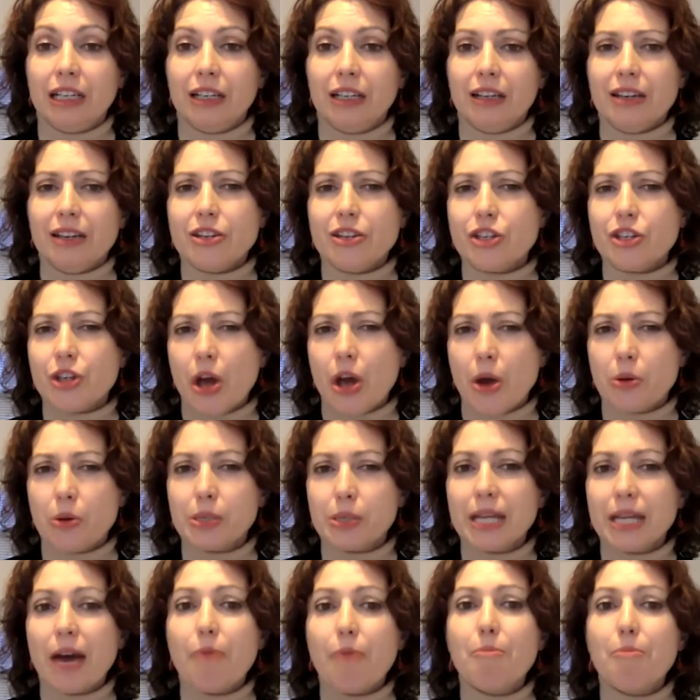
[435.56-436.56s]
It shows
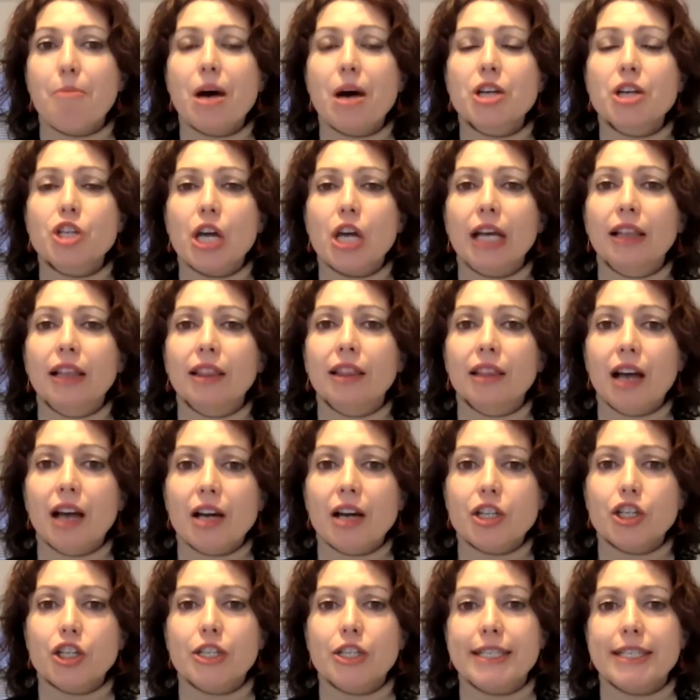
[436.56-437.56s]
how much a
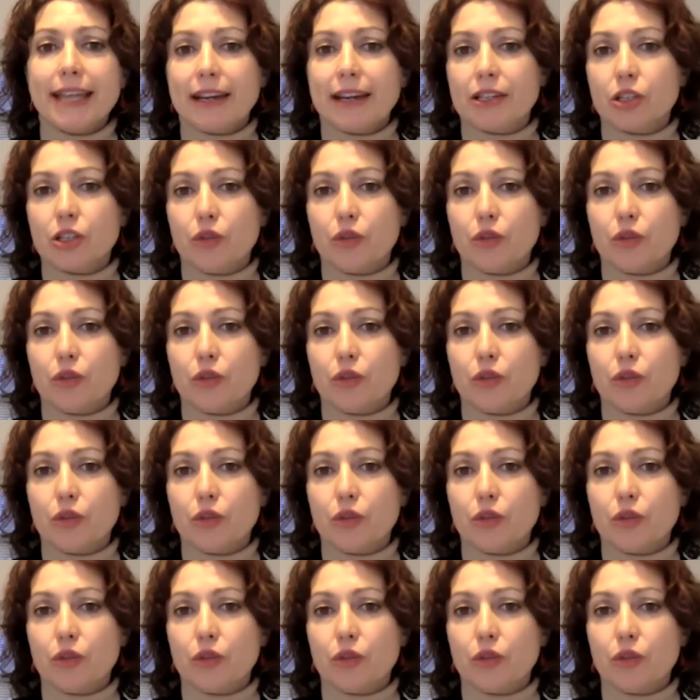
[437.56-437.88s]
large sector